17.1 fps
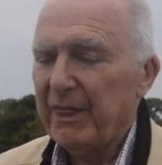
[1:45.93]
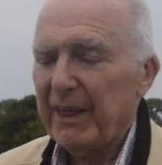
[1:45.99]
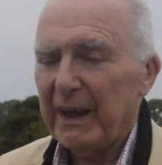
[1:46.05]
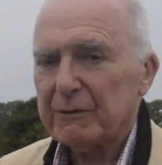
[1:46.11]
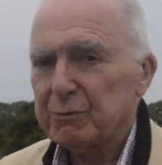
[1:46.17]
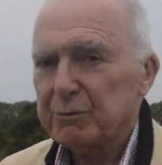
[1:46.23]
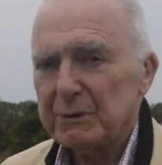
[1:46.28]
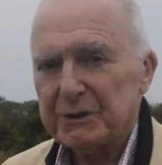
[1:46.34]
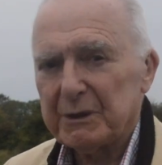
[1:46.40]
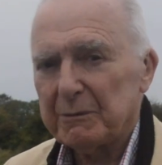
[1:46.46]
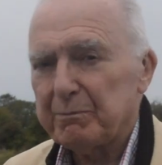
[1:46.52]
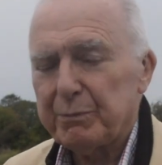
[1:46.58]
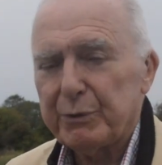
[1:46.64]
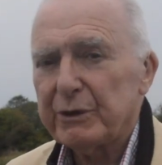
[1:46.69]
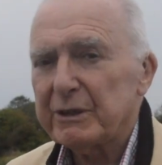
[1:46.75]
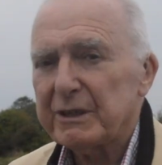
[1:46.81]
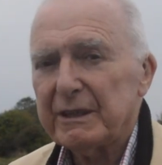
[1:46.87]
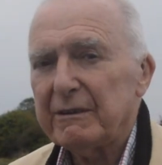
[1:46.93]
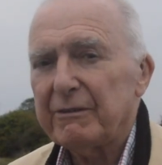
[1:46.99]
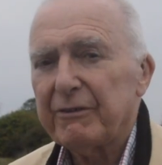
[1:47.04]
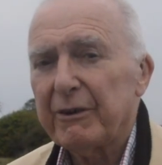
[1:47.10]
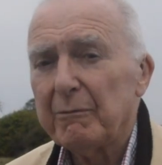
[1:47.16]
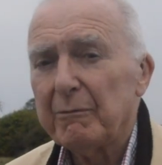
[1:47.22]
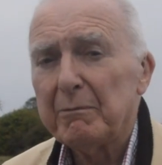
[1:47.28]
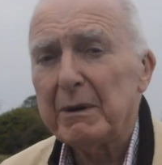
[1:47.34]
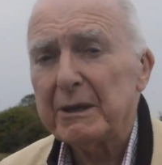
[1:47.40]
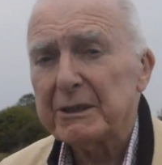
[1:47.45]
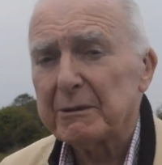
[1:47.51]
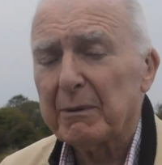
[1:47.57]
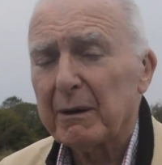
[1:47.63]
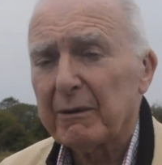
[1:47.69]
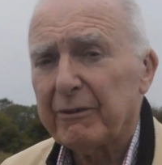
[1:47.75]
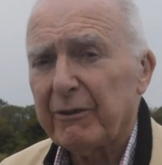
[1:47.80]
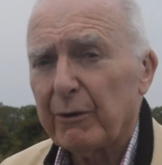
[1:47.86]
That was a pretty
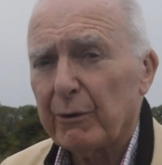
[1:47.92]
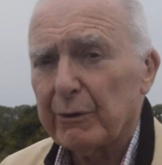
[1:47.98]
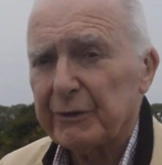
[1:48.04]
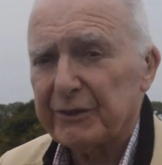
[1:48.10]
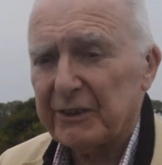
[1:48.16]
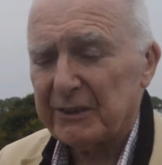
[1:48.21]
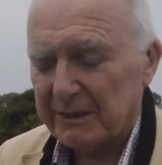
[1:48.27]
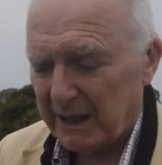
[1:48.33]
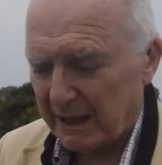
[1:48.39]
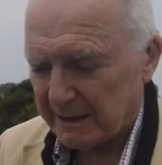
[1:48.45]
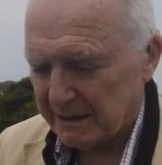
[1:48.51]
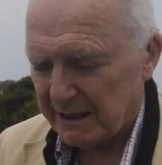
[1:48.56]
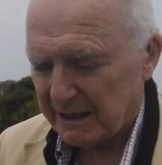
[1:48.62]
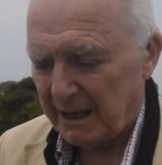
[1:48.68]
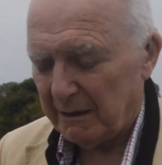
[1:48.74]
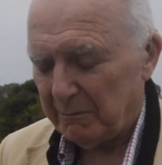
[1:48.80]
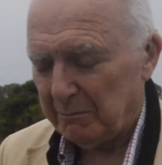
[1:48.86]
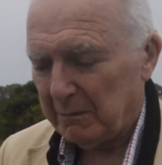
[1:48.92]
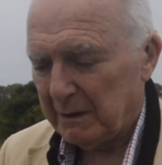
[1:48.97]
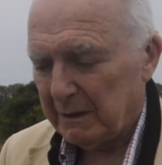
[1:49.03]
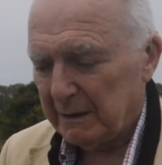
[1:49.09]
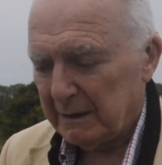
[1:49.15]
formidable force at that time,